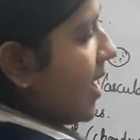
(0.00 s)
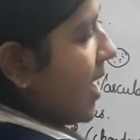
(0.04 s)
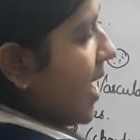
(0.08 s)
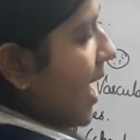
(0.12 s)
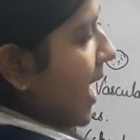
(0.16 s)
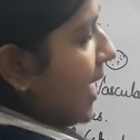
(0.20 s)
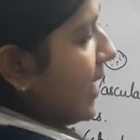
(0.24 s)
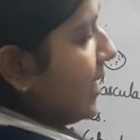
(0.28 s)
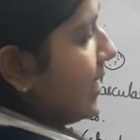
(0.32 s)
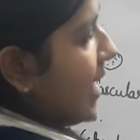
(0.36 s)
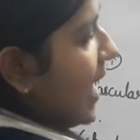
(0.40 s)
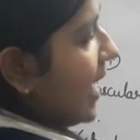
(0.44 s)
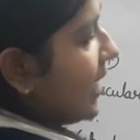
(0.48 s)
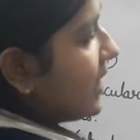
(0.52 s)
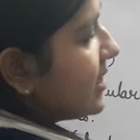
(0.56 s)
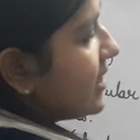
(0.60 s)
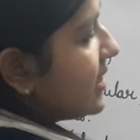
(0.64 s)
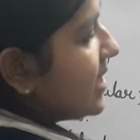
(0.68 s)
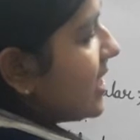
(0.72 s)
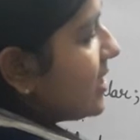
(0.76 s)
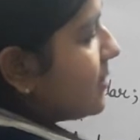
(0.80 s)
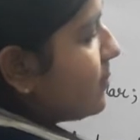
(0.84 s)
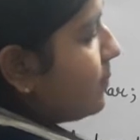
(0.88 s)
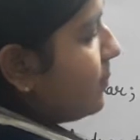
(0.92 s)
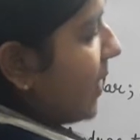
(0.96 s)
And next
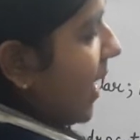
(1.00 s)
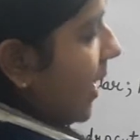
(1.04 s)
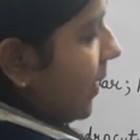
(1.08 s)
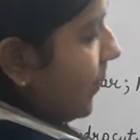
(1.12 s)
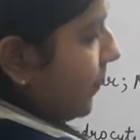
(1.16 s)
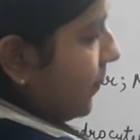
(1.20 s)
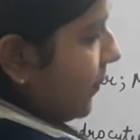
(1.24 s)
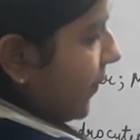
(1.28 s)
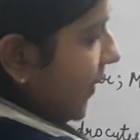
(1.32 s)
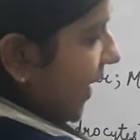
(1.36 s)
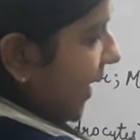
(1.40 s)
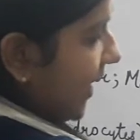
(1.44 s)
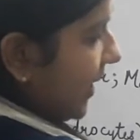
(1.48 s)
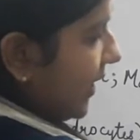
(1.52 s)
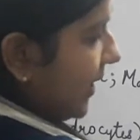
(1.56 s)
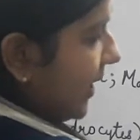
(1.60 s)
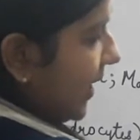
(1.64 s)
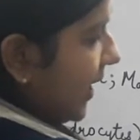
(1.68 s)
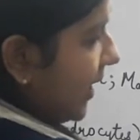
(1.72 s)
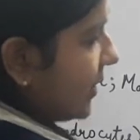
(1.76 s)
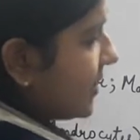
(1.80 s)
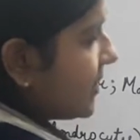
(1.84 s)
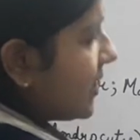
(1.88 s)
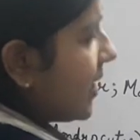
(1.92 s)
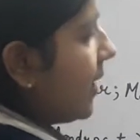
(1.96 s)
is blood
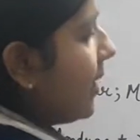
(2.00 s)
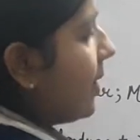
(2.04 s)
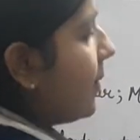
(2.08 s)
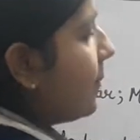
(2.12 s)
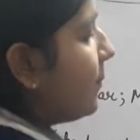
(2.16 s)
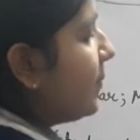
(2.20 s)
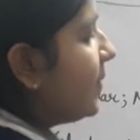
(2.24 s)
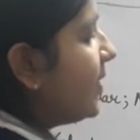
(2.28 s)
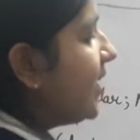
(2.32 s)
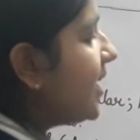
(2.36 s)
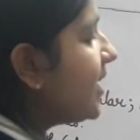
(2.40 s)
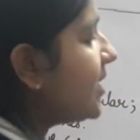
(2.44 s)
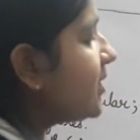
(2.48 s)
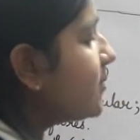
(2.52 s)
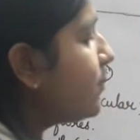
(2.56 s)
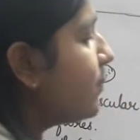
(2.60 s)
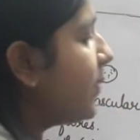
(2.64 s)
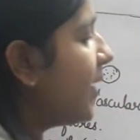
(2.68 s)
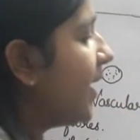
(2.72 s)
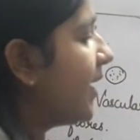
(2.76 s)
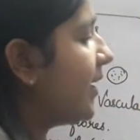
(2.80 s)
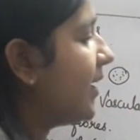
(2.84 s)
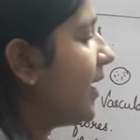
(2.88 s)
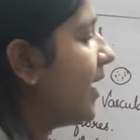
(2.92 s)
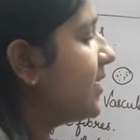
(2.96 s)
platelets. These
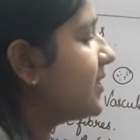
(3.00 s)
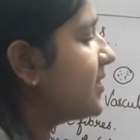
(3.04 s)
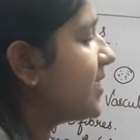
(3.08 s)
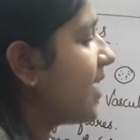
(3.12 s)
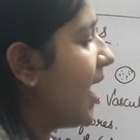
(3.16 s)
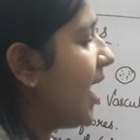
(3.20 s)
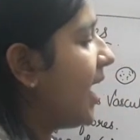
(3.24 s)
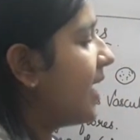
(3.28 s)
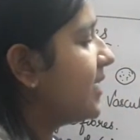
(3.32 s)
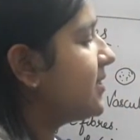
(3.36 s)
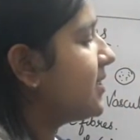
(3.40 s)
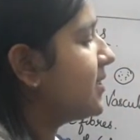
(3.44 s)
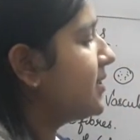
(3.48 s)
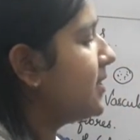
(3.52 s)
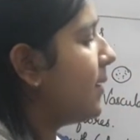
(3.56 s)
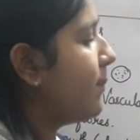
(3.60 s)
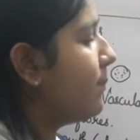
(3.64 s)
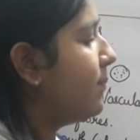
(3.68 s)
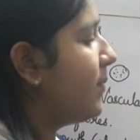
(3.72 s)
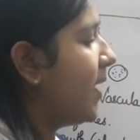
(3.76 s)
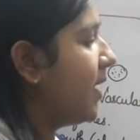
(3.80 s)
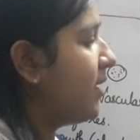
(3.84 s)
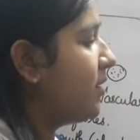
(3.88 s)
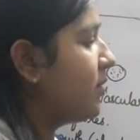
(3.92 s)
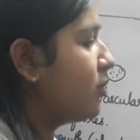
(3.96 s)
platelets aids in the
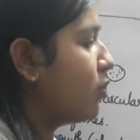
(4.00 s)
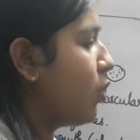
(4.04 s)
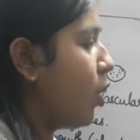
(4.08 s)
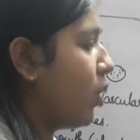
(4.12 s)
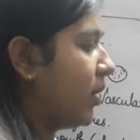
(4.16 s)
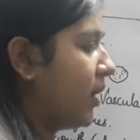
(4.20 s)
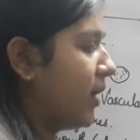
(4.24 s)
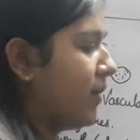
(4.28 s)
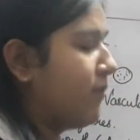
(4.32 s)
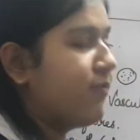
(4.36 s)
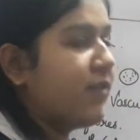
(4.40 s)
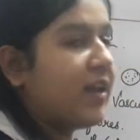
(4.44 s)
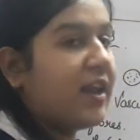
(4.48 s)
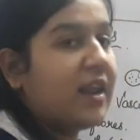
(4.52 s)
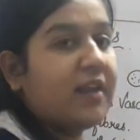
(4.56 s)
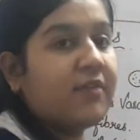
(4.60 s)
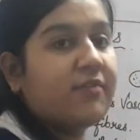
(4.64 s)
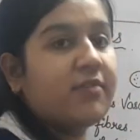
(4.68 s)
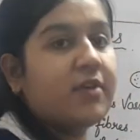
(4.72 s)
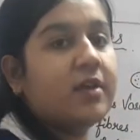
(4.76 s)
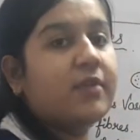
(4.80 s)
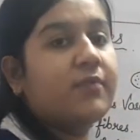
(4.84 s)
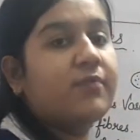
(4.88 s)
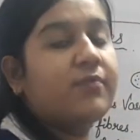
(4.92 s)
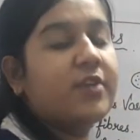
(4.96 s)
blood clotting.
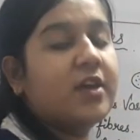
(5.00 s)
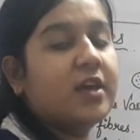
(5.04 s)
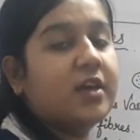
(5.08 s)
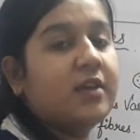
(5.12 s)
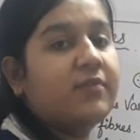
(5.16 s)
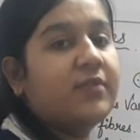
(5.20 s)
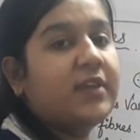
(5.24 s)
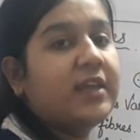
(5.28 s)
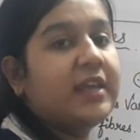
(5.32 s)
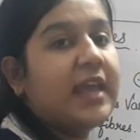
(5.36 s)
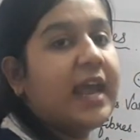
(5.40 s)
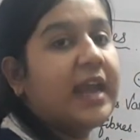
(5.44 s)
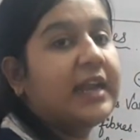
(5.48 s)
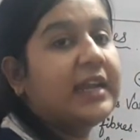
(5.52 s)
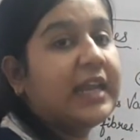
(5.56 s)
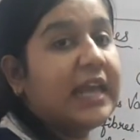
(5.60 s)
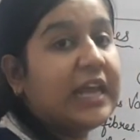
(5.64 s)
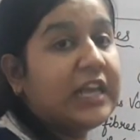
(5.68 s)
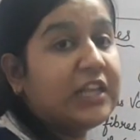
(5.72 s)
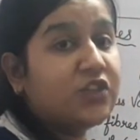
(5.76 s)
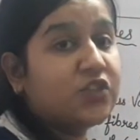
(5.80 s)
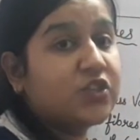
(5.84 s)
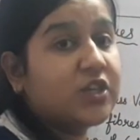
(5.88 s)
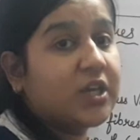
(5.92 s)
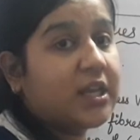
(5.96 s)
Where we get
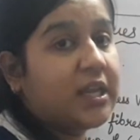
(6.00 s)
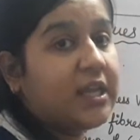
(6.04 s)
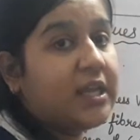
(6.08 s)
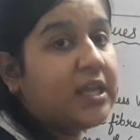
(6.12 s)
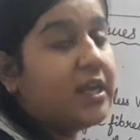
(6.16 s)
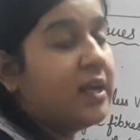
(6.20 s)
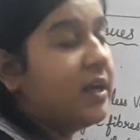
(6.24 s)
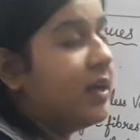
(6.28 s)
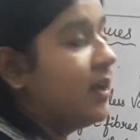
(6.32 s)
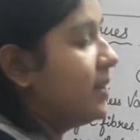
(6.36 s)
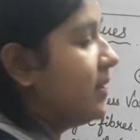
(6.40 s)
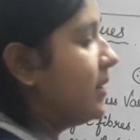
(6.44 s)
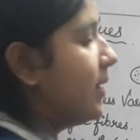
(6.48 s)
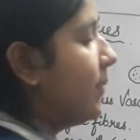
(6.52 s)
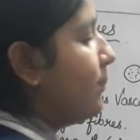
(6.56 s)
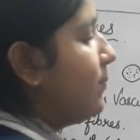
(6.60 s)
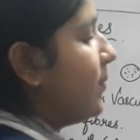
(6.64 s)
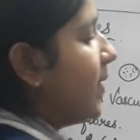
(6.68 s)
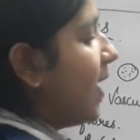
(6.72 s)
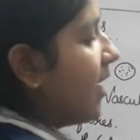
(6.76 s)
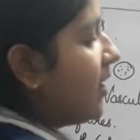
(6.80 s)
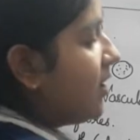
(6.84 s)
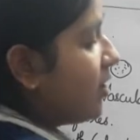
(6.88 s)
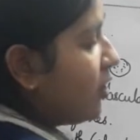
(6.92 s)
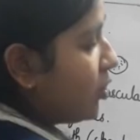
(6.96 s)
injury, the
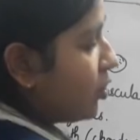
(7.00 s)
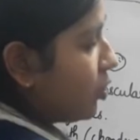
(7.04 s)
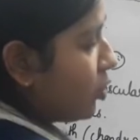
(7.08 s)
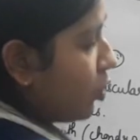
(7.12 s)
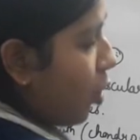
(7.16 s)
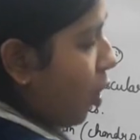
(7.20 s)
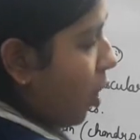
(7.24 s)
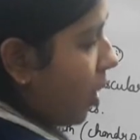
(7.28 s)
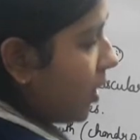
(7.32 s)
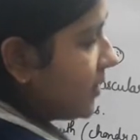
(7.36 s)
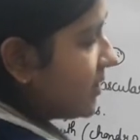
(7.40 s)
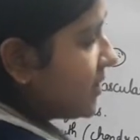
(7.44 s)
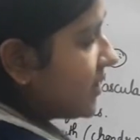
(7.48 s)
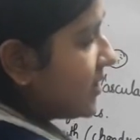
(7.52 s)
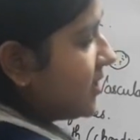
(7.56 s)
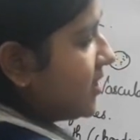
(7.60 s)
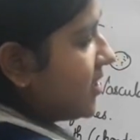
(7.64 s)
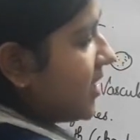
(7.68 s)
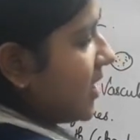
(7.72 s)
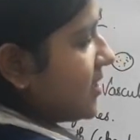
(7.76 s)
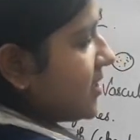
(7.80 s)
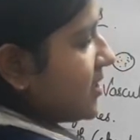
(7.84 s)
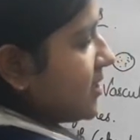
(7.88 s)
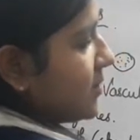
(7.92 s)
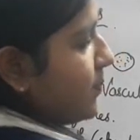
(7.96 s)
blood clots
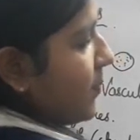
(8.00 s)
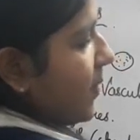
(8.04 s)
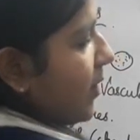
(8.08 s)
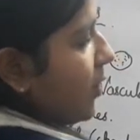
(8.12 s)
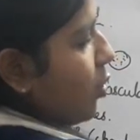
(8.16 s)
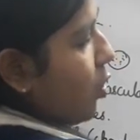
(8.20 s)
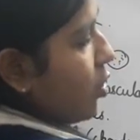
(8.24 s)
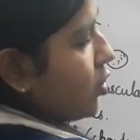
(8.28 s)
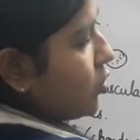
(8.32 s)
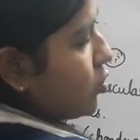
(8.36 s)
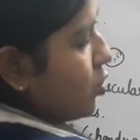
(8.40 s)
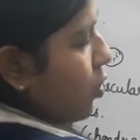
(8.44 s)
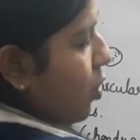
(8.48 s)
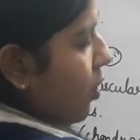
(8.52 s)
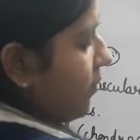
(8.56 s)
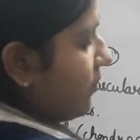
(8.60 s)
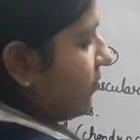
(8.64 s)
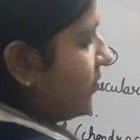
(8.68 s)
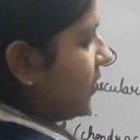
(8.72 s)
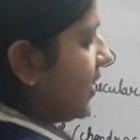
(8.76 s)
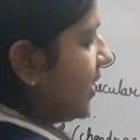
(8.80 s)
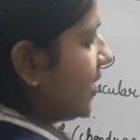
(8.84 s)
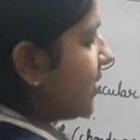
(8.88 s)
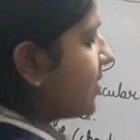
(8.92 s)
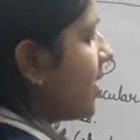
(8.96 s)
just because of
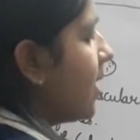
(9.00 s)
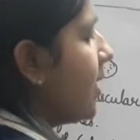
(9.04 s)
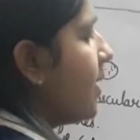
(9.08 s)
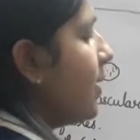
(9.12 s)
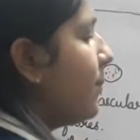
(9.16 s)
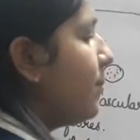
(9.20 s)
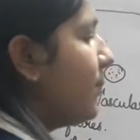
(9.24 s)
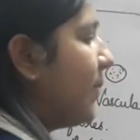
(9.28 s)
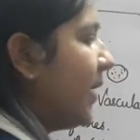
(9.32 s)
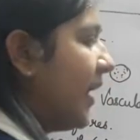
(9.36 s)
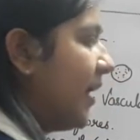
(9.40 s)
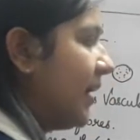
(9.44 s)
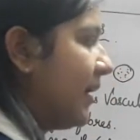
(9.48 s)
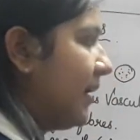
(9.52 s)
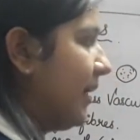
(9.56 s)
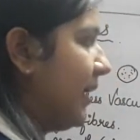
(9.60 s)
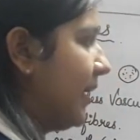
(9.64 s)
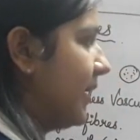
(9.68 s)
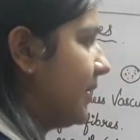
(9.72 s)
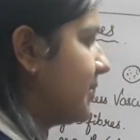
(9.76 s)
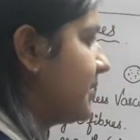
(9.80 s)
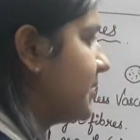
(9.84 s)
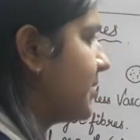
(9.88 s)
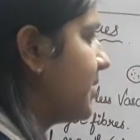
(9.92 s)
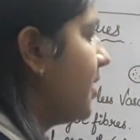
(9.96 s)
these
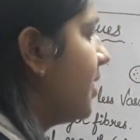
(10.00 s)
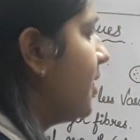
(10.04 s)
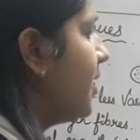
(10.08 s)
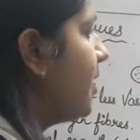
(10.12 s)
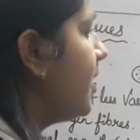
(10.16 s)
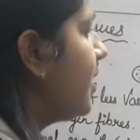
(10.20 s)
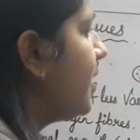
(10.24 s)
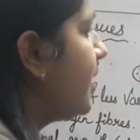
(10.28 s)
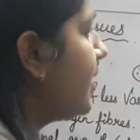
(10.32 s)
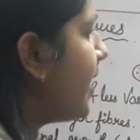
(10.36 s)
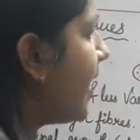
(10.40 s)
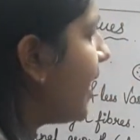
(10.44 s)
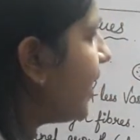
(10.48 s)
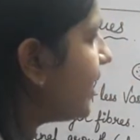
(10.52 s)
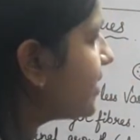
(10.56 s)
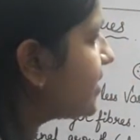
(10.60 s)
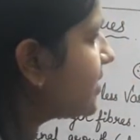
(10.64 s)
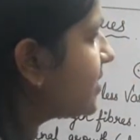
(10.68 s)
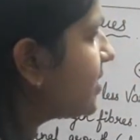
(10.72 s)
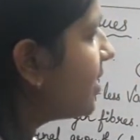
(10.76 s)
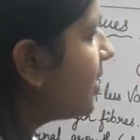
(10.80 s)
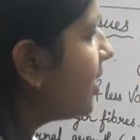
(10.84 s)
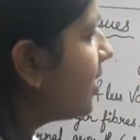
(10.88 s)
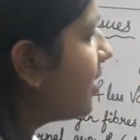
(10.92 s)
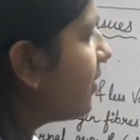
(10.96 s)
platelets.
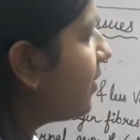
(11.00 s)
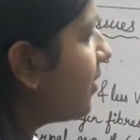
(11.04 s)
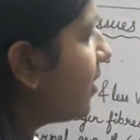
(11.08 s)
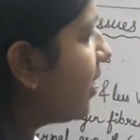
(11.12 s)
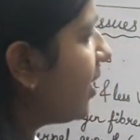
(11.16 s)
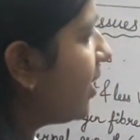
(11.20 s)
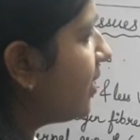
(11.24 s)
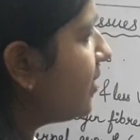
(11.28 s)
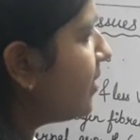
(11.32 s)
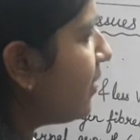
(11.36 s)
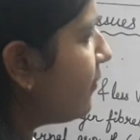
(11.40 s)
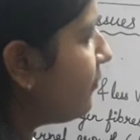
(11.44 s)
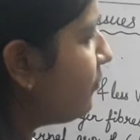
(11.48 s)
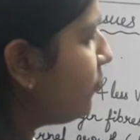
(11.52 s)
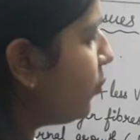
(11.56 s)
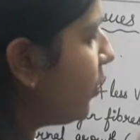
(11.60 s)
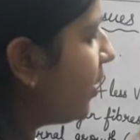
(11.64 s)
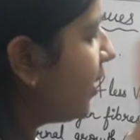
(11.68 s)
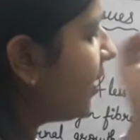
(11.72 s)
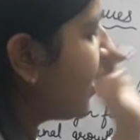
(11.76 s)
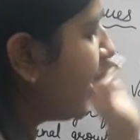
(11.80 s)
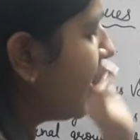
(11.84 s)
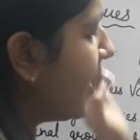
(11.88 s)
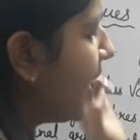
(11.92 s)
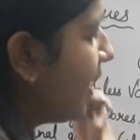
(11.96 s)
Next, in the
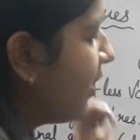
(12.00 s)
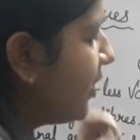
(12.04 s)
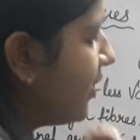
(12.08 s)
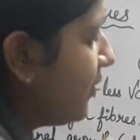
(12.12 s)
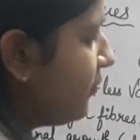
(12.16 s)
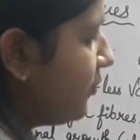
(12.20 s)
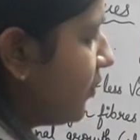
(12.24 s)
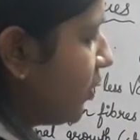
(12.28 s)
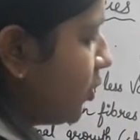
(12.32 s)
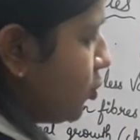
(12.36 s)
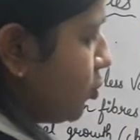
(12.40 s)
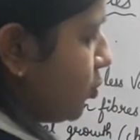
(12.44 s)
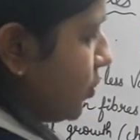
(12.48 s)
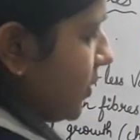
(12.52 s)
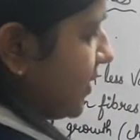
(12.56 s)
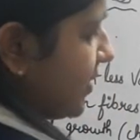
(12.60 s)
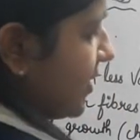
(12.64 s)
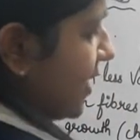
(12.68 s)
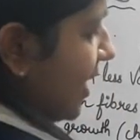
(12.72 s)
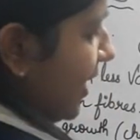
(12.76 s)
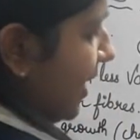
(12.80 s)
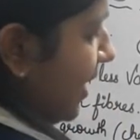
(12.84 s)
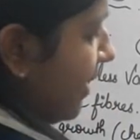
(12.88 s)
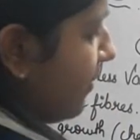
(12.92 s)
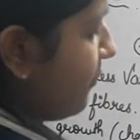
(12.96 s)
fluid connective tissue is
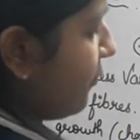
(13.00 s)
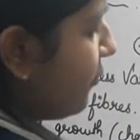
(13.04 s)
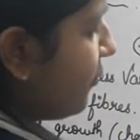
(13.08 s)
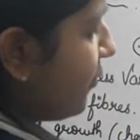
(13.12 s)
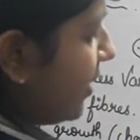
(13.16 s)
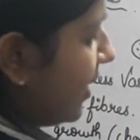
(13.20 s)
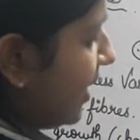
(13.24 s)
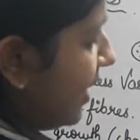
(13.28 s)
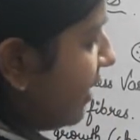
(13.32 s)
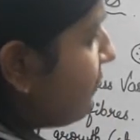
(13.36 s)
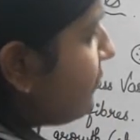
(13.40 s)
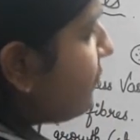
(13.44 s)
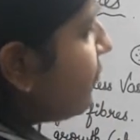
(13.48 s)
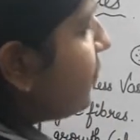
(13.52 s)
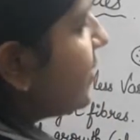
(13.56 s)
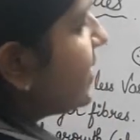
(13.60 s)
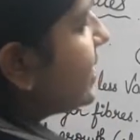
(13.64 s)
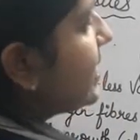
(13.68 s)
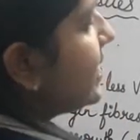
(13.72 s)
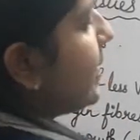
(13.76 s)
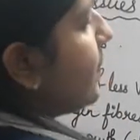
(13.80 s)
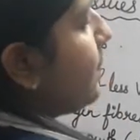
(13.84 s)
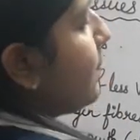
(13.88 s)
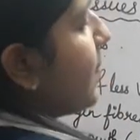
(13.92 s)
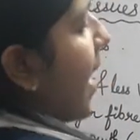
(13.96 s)
the lymph. Lymph is
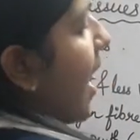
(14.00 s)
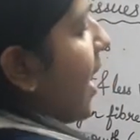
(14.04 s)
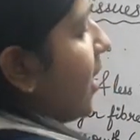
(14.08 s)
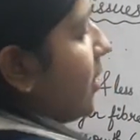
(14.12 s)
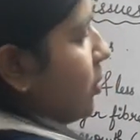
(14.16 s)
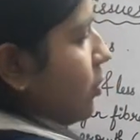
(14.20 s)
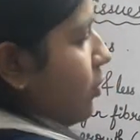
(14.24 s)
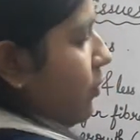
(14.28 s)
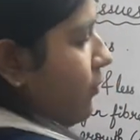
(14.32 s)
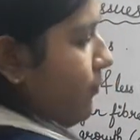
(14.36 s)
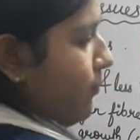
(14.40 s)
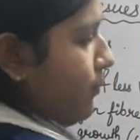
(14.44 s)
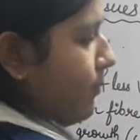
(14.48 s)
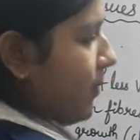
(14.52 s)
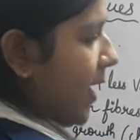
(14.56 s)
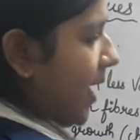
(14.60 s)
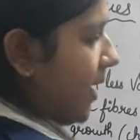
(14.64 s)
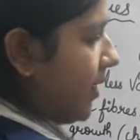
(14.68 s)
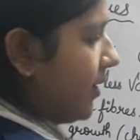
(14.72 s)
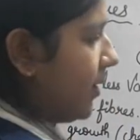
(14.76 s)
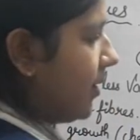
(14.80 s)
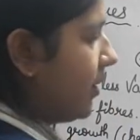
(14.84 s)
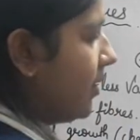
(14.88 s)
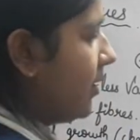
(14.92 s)
the part of blood.